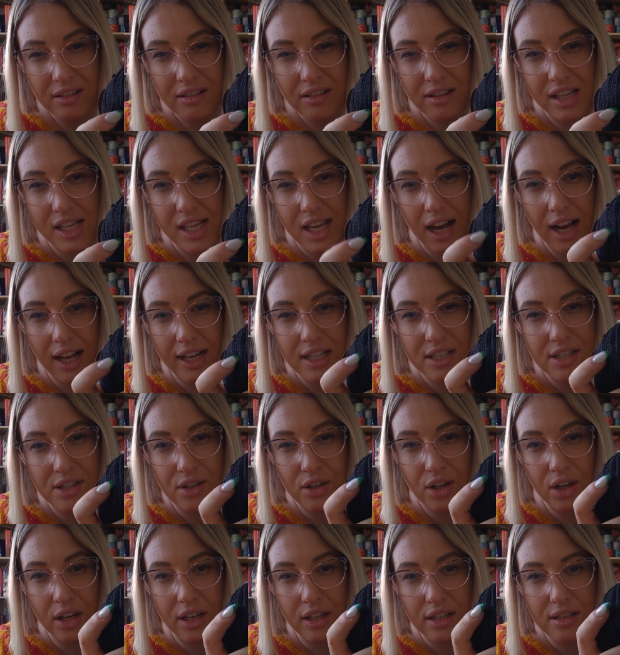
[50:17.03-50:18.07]
The yarn is
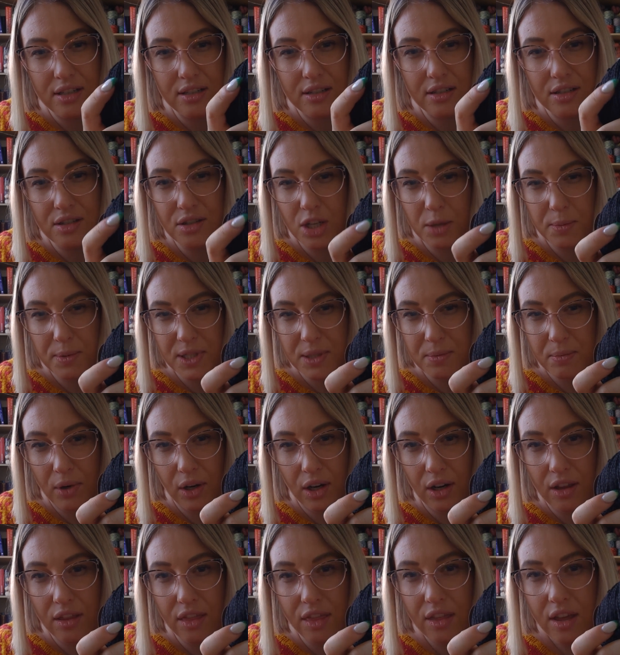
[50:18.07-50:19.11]
not super
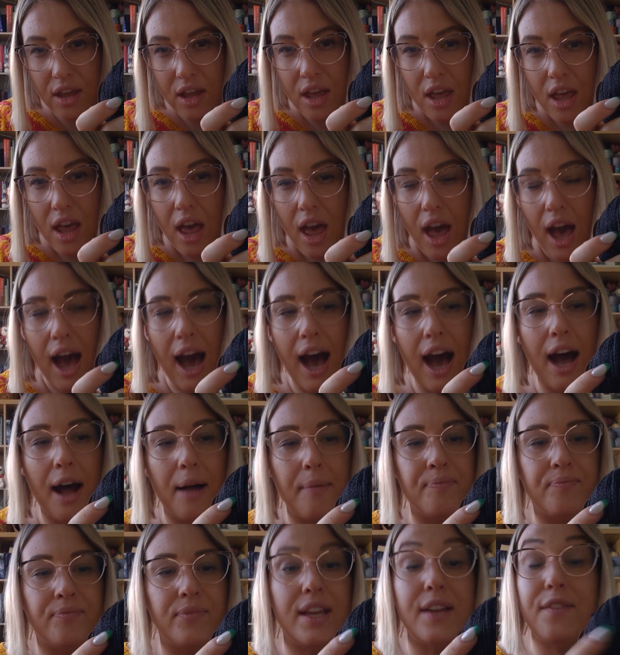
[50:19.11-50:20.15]
smooth.
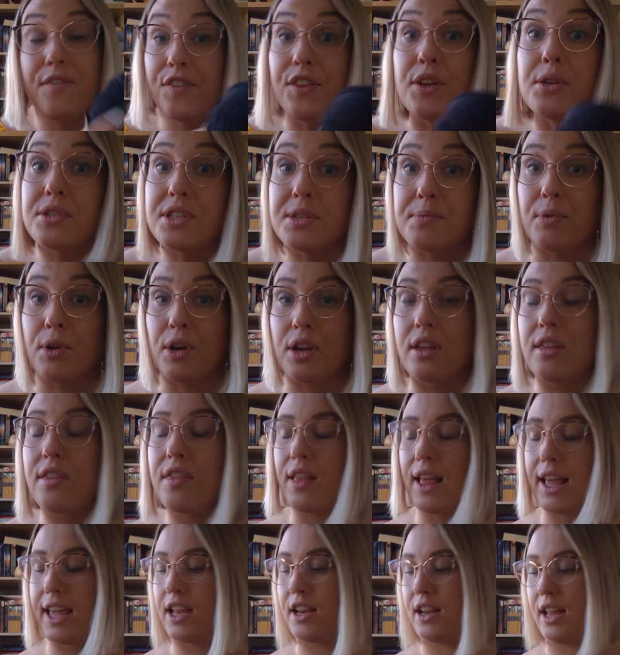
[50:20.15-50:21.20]
It feels smooth,
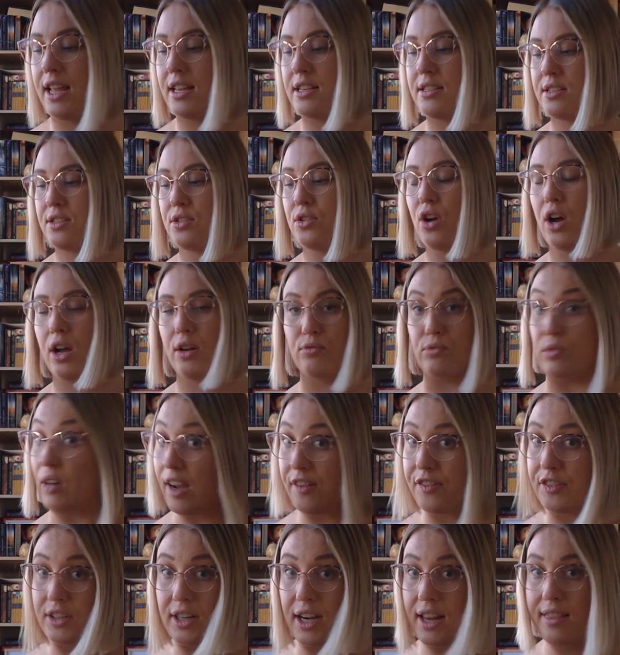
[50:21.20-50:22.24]
like it's not
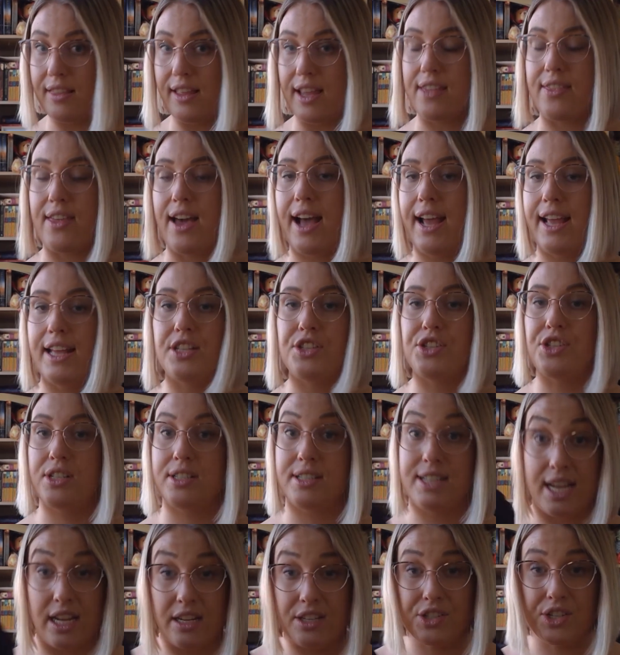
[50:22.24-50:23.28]
rough or anything like that. It's just
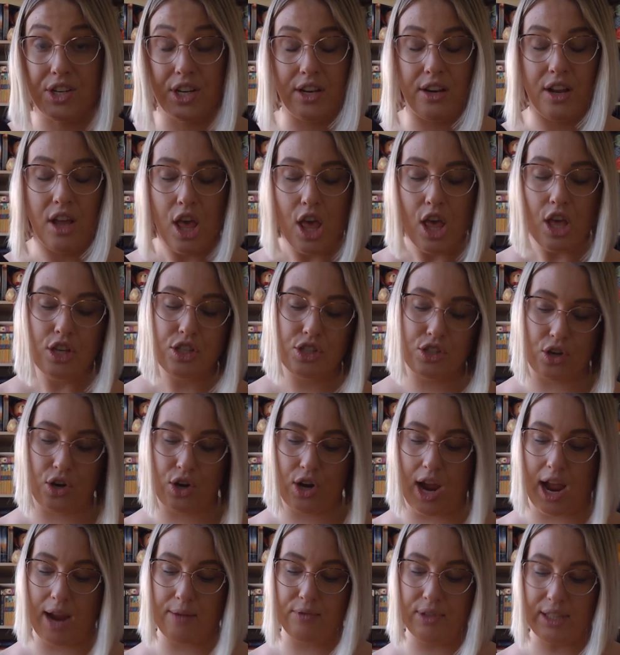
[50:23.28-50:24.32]
textured. So
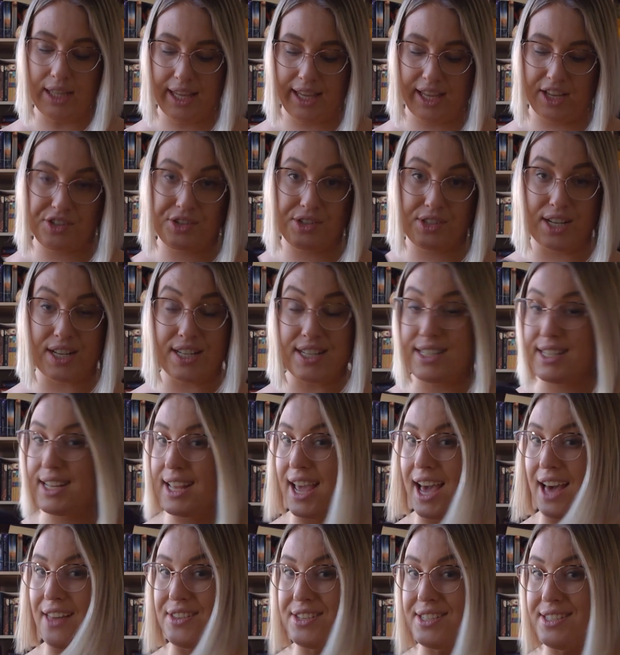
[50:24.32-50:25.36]
I'm really interested to see
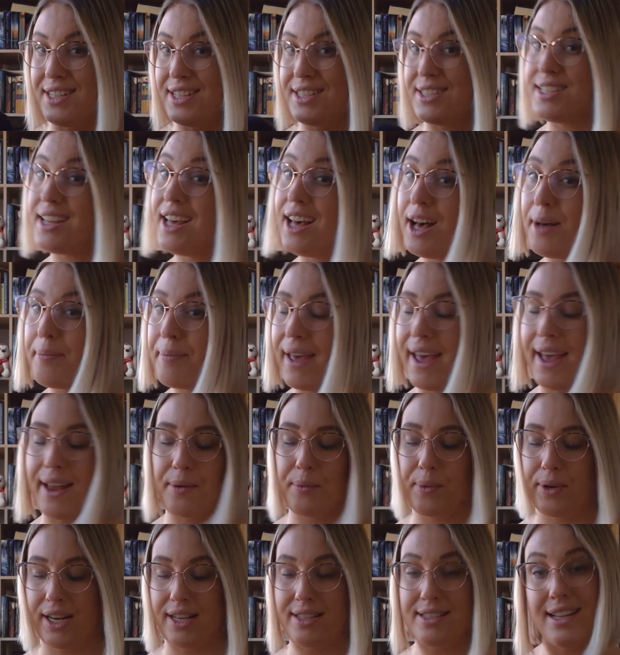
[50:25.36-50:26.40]
how this knits up and
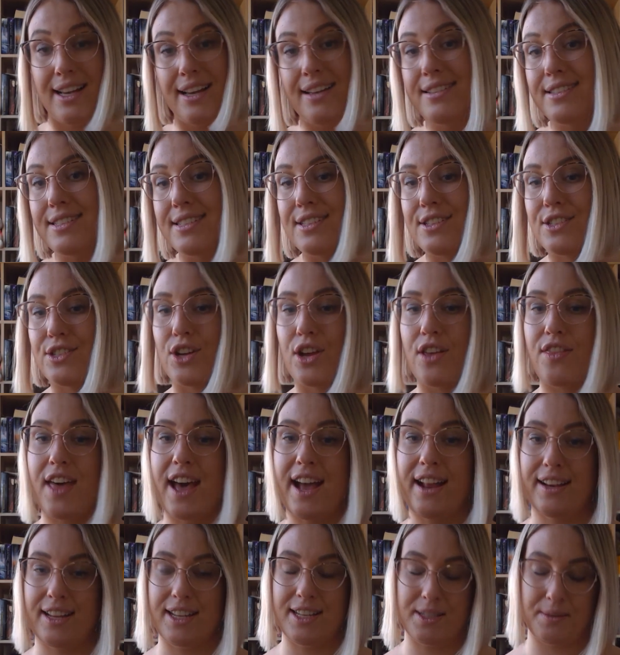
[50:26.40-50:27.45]
what it does. So
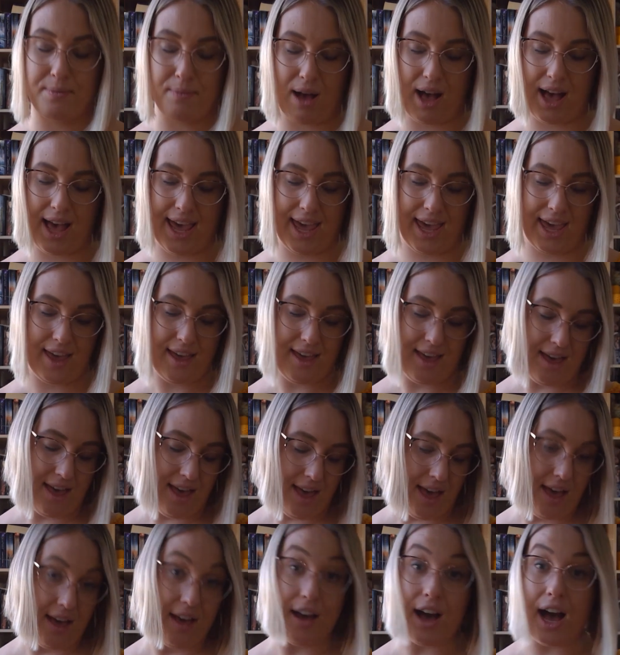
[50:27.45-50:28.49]
that is my
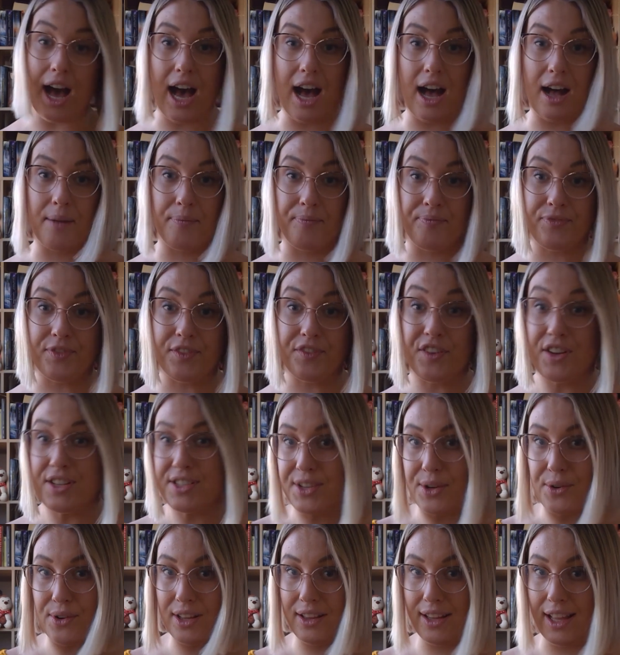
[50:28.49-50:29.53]
first
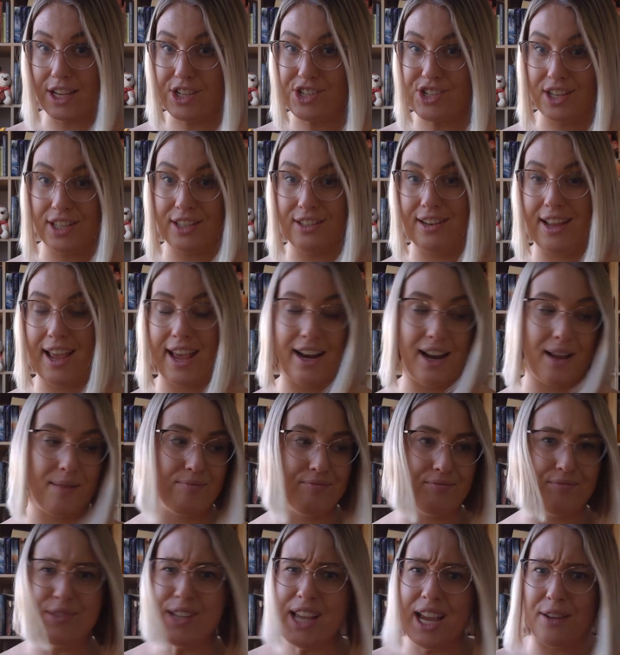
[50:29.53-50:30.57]
little collection, and
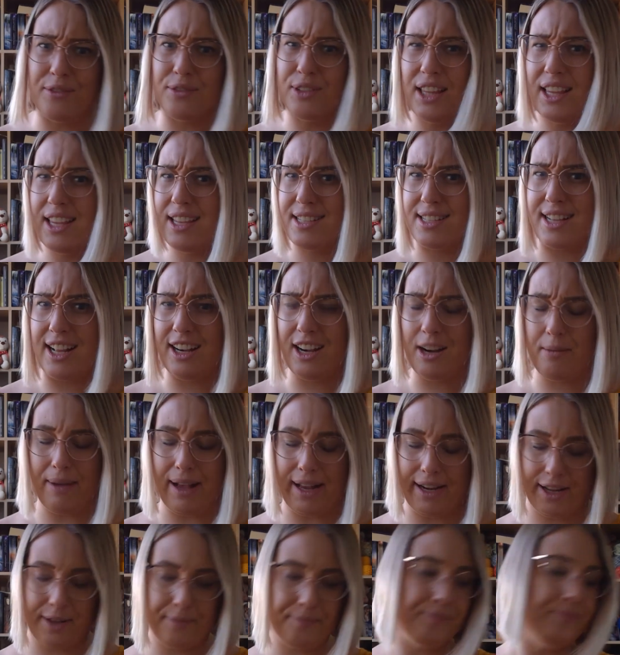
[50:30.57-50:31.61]
I'm really excited about
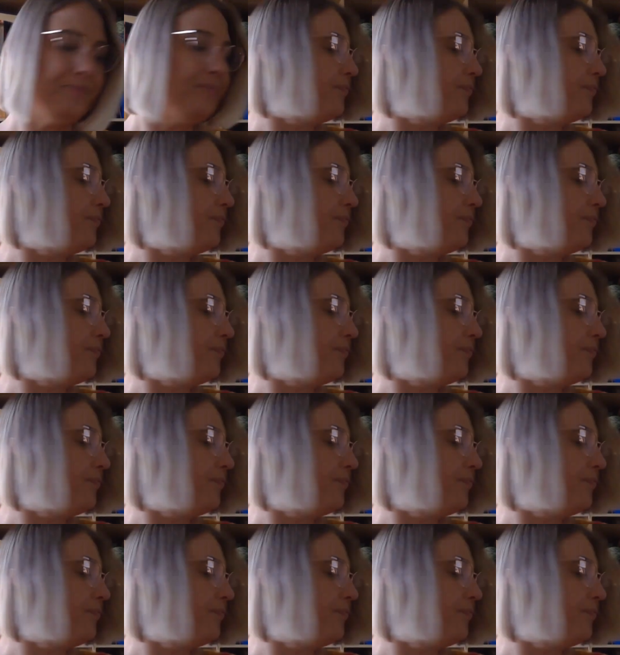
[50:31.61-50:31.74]
it.